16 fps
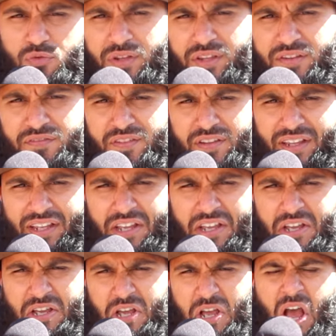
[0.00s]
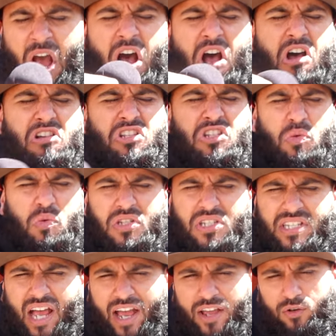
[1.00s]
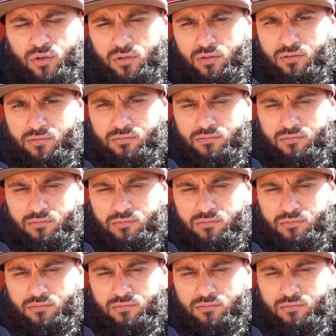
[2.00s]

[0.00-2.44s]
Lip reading: really feeling? Suicidal?